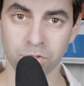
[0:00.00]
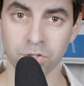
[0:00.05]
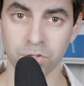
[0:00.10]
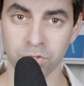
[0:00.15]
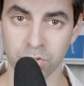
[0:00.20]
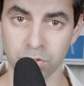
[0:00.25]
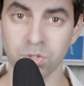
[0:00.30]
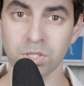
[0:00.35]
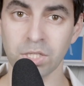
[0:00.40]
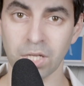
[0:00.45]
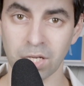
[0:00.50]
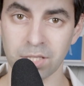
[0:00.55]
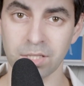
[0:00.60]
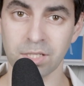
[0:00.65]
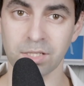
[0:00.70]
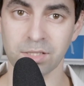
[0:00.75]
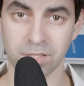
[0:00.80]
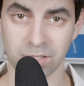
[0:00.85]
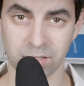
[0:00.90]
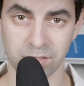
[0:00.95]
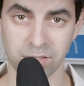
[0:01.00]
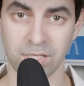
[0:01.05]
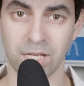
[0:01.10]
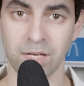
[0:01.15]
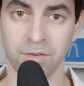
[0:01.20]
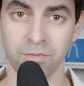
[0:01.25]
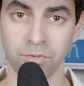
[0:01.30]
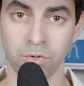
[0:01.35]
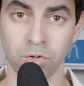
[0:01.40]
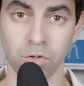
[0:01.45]
could you sign this
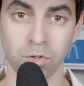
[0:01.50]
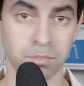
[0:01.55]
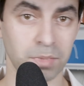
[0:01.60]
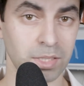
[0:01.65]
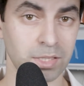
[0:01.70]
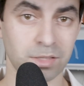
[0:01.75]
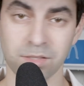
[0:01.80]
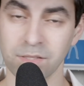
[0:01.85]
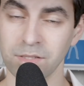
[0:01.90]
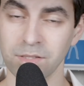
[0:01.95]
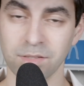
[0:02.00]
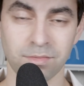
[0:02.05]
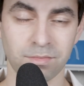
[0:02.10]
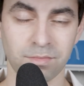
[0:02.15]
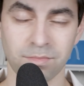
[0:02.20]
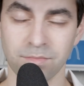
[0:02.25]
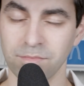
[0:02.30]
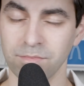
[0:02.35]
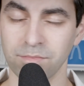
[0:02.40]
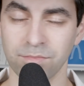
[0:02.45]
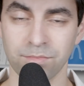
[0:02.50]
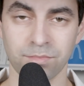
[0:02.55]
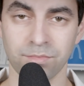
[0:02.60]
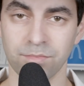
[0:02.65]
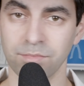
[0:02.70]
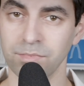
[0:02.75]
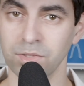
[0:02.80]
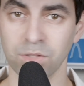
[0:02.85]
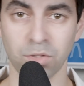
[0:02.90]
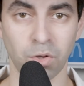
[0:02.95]
consent form? It's
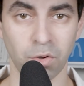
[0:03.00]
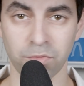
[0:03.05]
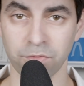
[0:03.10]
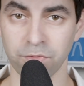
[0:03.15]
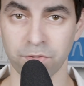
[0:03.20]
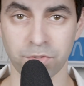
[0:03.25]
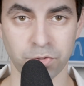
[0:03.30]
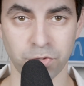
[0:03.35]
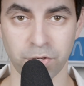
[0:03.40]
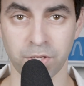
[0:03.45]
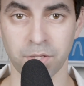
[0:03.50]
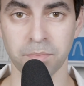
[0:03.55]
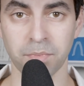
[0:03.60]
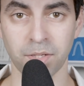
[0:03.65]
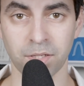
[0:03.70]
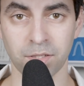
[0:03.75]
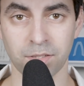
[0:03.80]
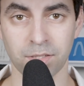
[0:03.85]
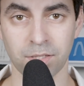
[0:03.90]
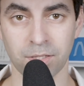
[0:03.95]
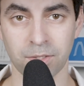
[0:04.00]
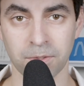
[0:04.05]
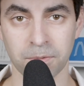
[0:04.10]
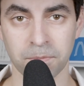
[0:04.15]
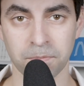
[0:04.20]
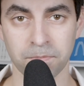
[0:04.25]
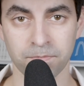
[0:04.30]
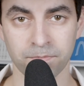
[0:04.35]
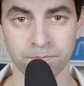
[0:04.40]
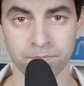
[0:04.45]
not for treatment.
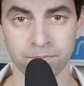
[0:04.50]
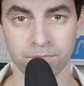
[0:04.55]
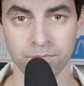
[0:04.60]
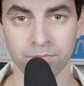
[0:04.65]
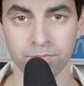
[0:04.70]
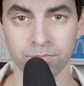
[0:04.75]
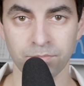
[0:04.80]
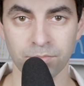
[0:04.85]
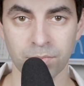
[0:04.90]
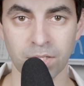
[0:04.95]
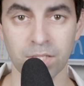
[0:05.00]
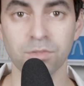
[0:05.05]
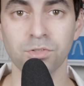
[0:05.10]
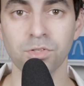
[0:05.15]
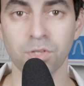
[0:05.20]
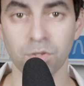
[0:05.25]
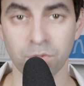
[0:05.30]
It's